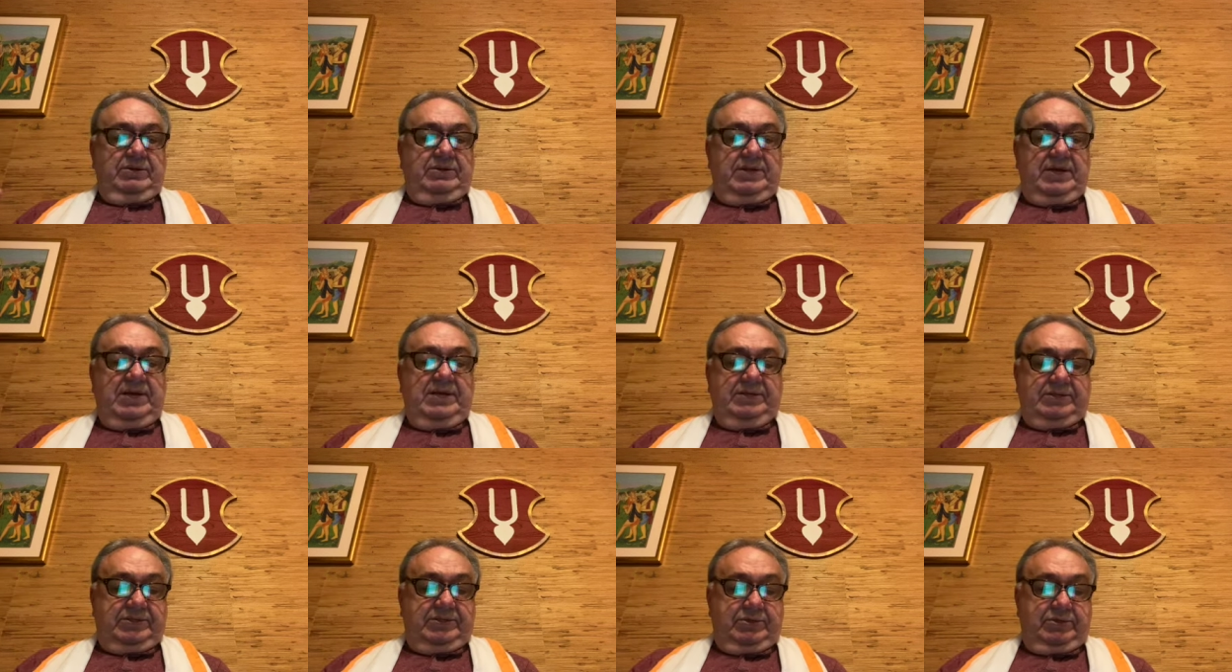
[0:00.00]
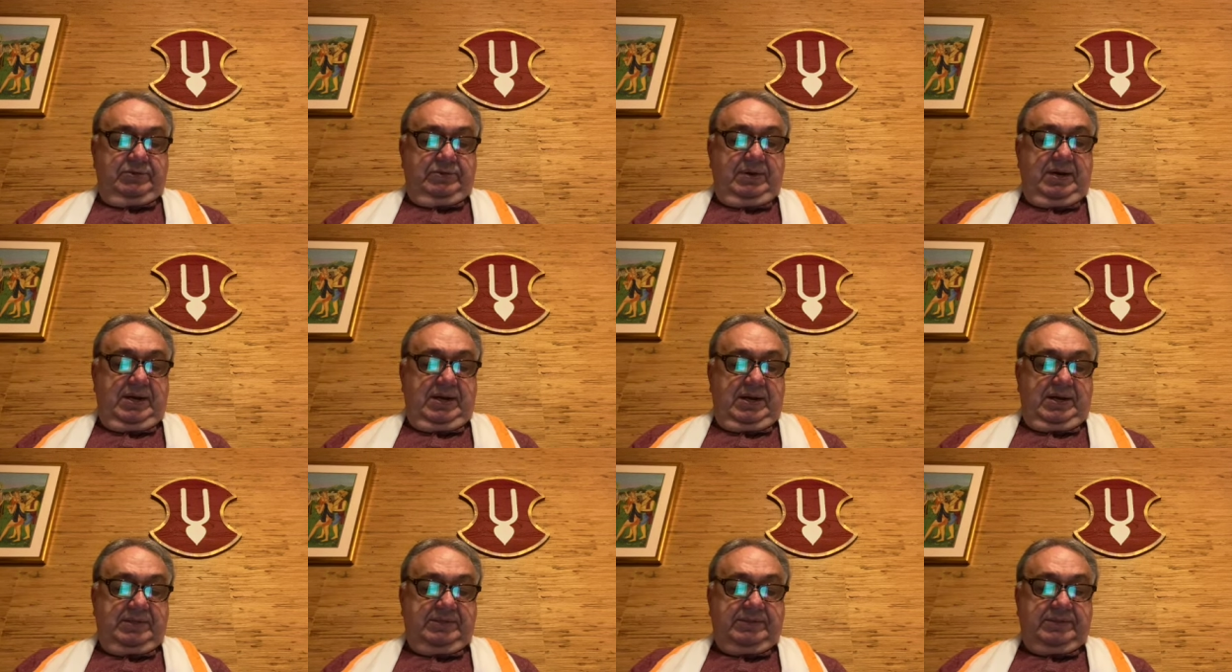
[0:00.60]
taste or
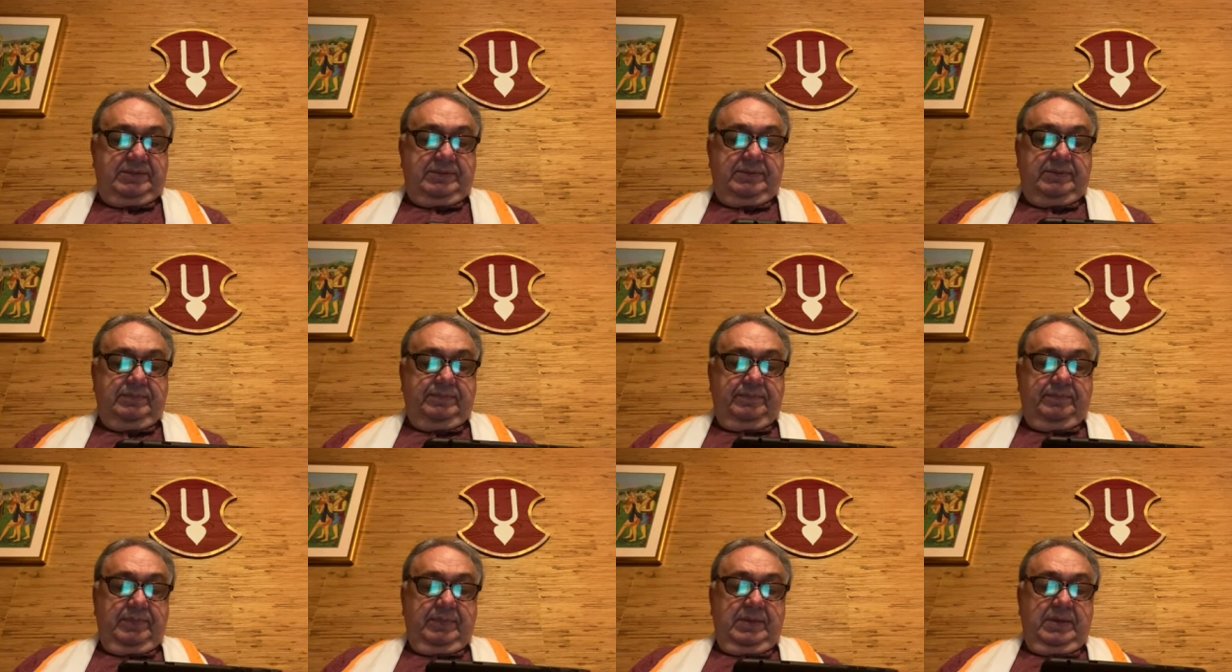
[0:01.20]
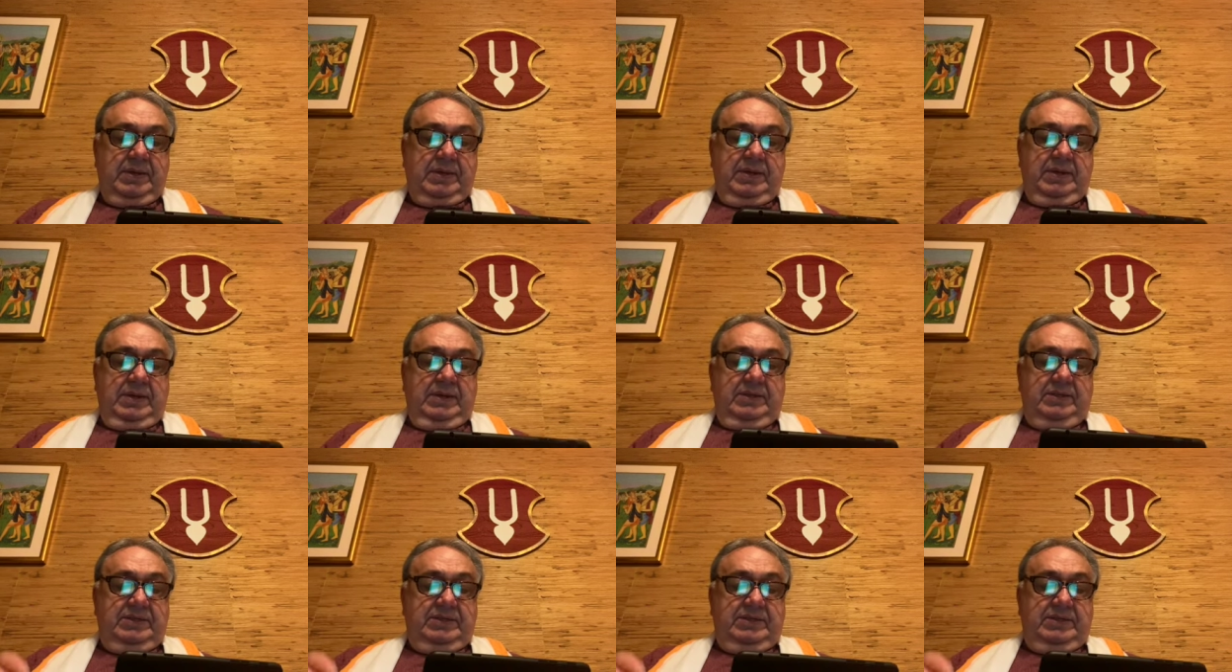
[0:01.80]
ras. The